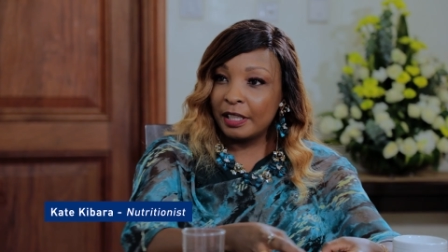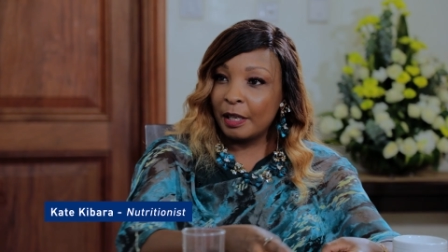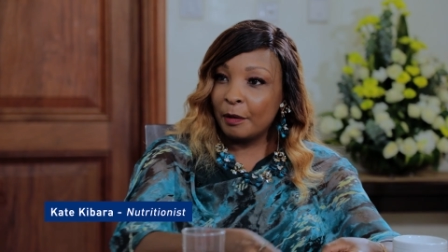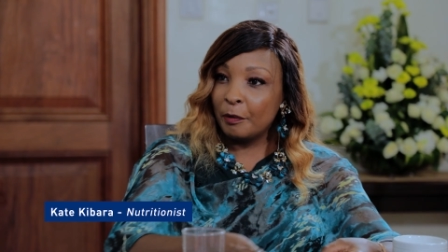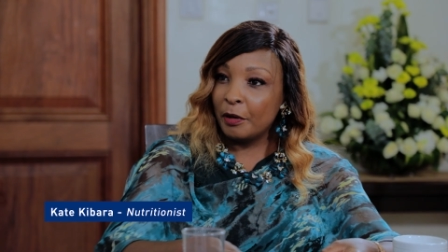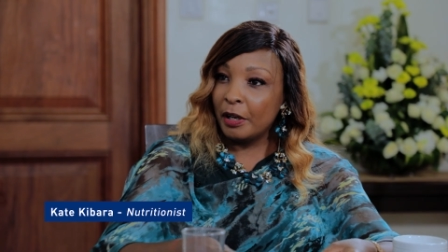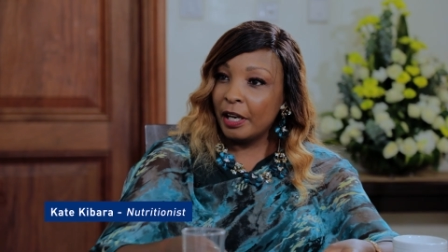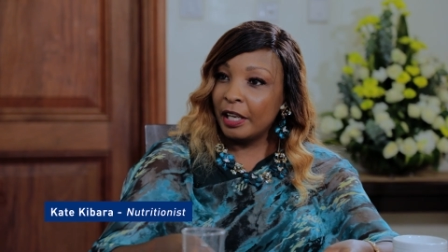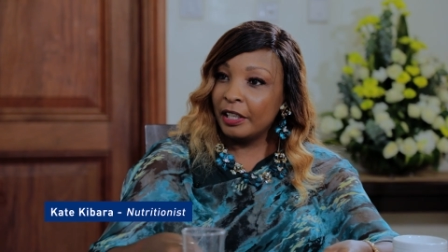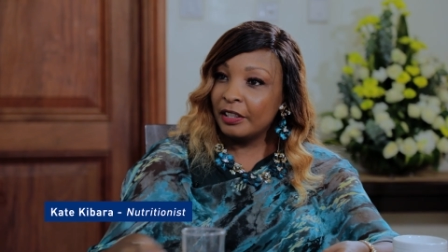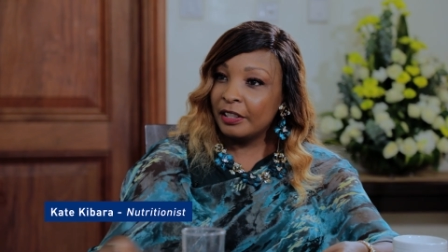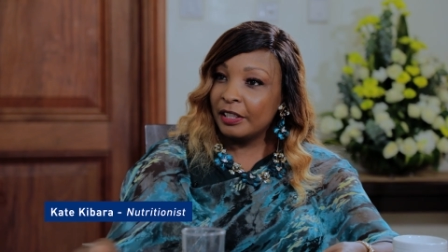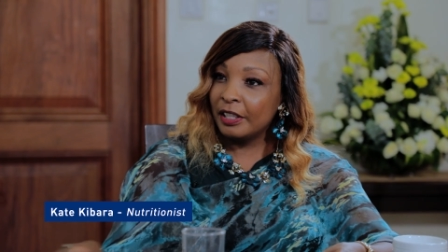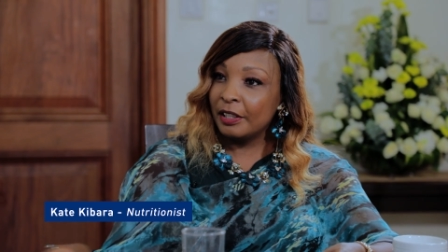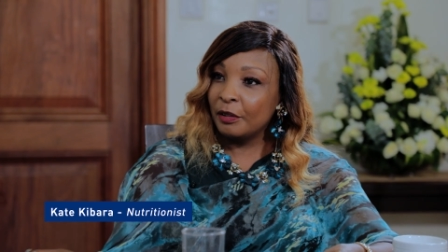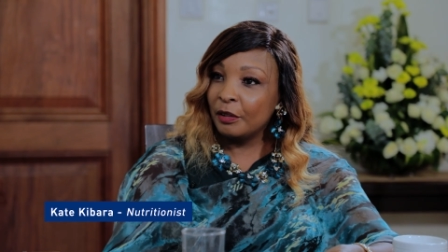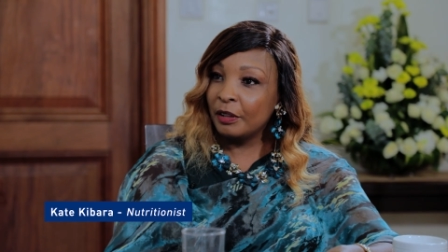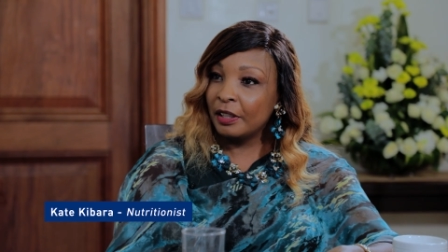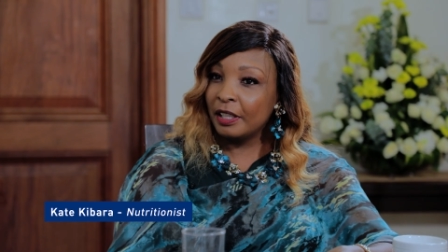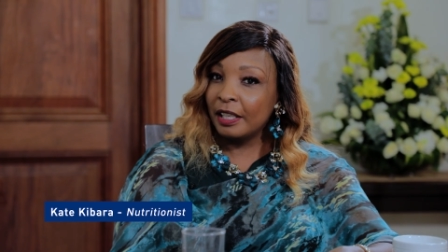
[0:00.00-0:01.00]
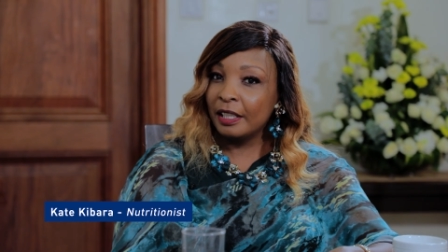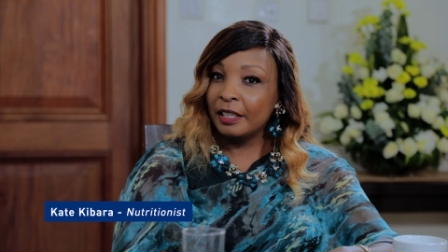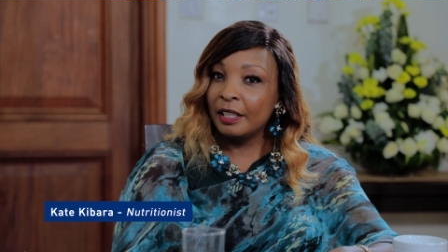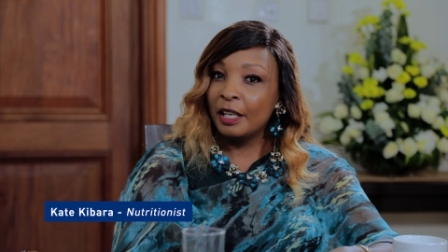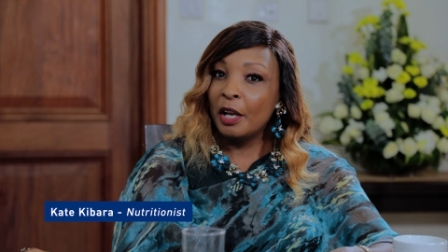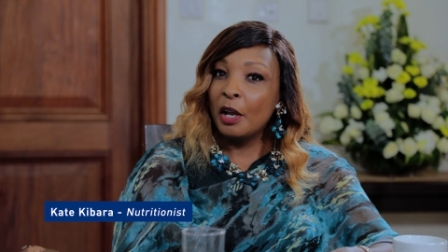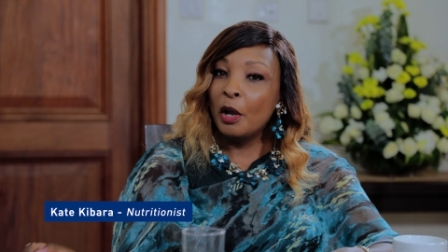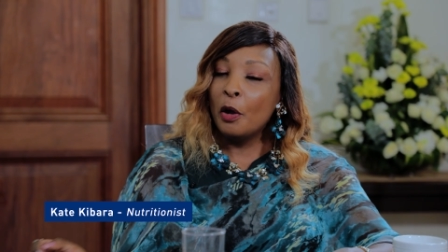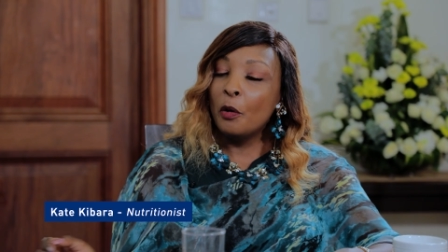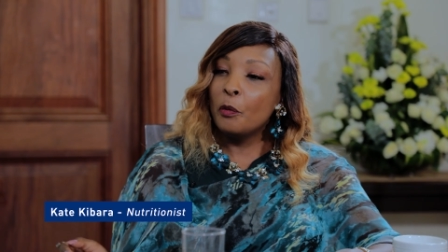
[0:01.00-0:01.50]
carbohydrates, and all that.
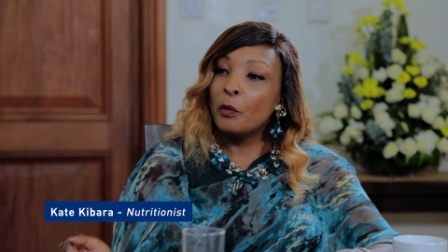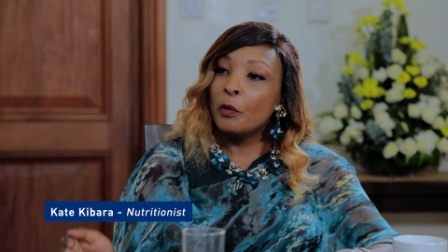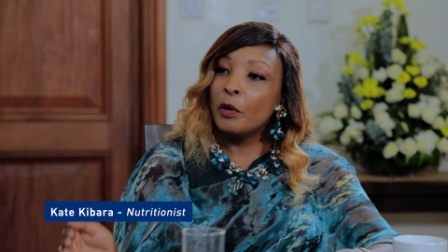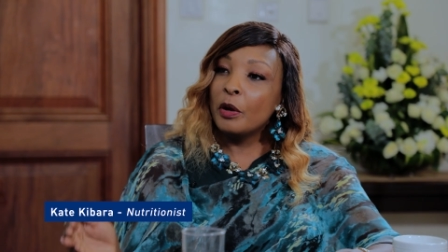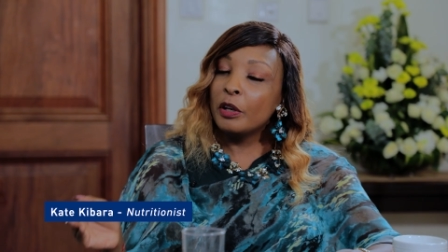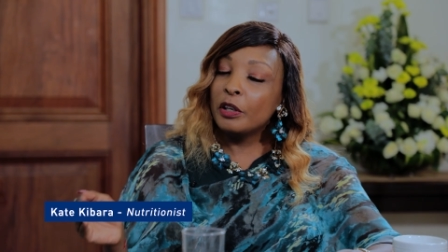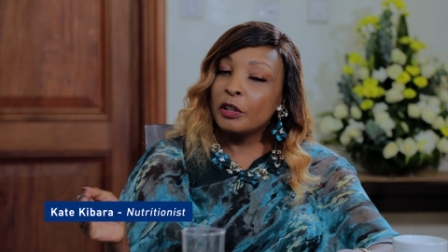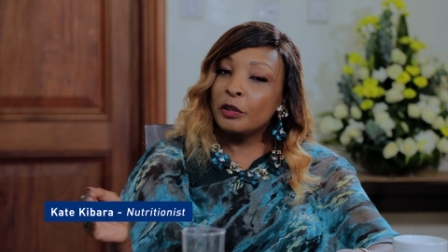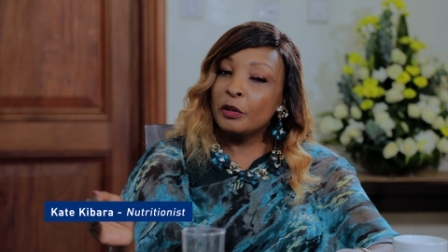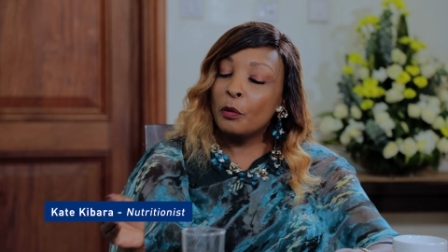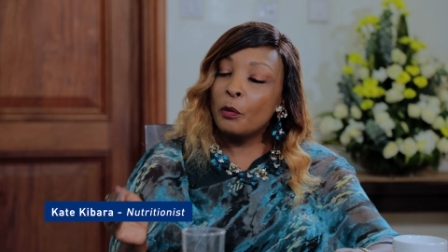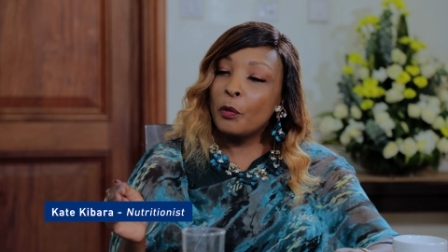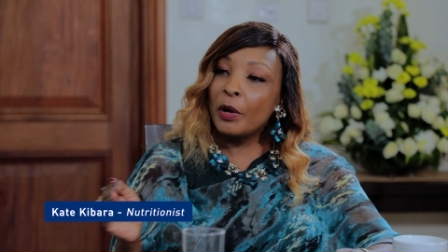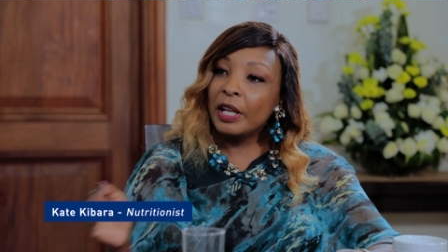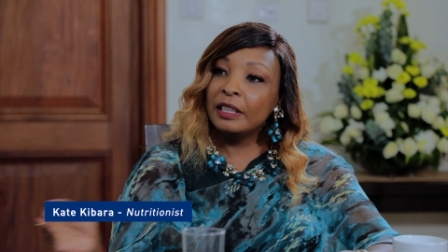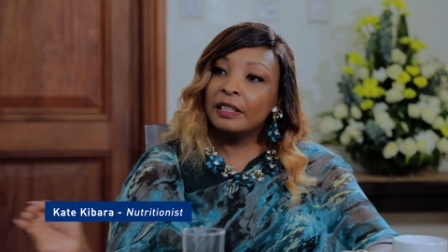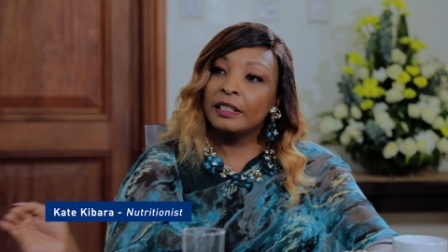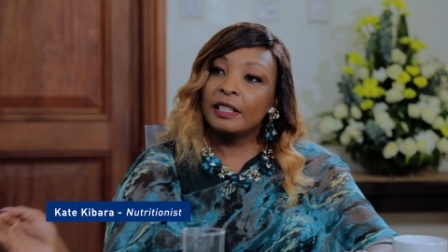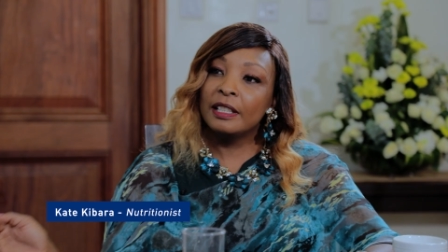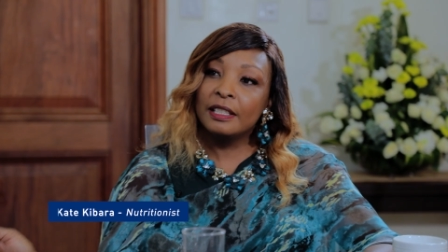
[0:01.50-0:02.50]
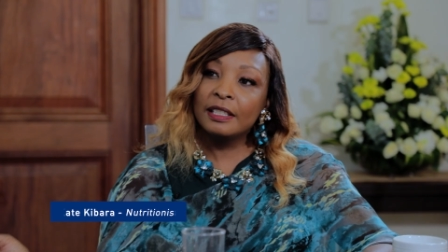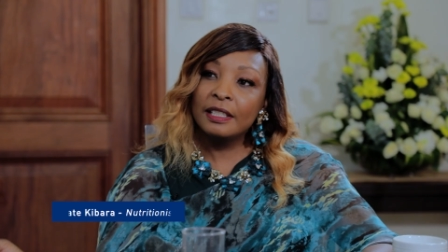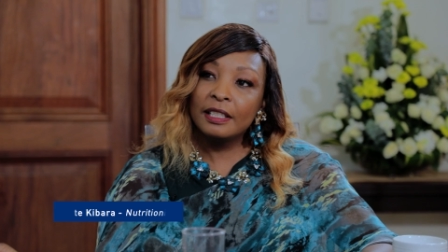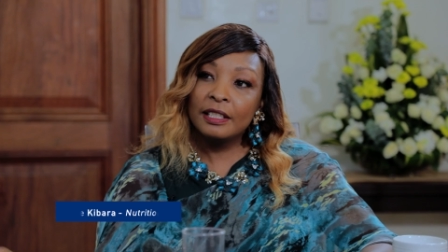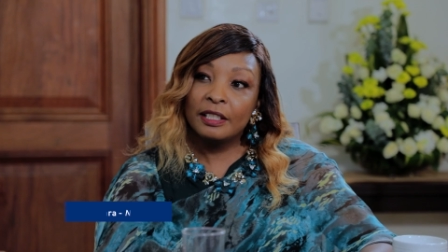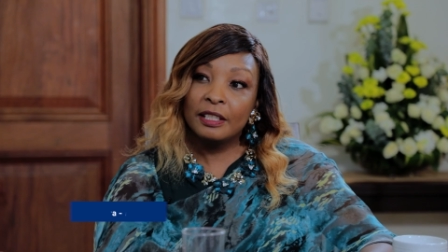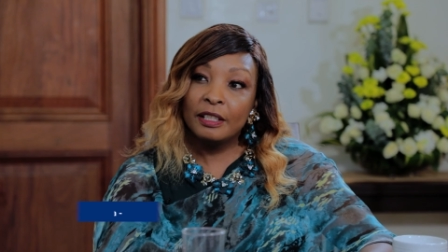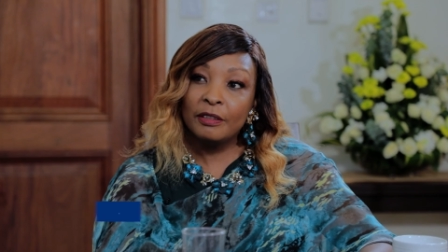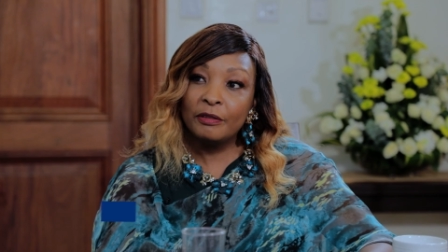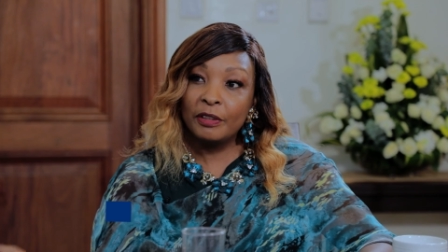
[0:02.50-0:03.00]
You know, wellness
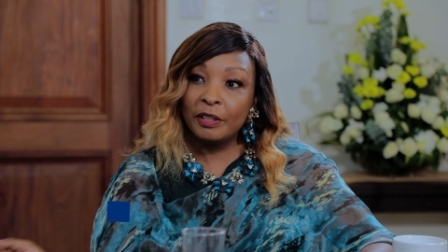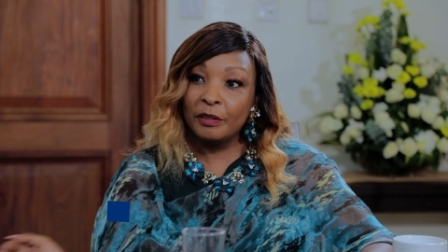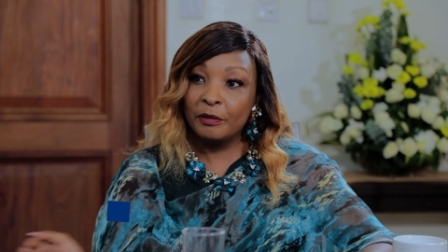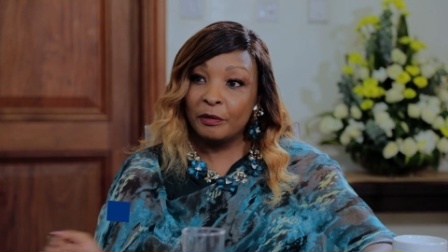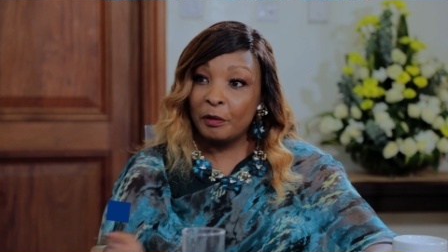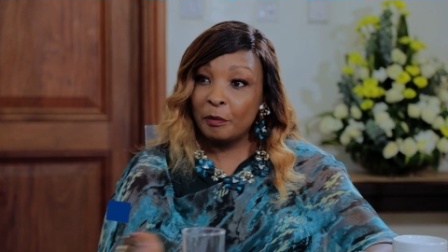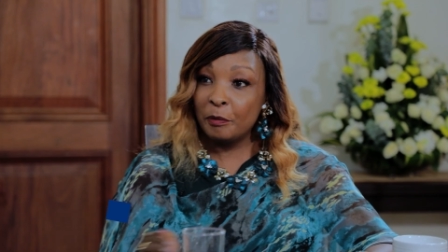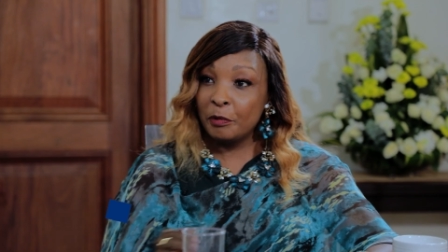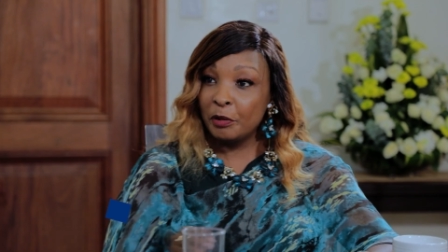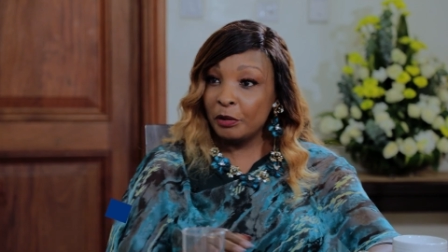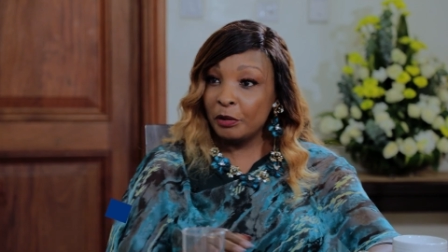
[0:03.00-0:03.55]
is different from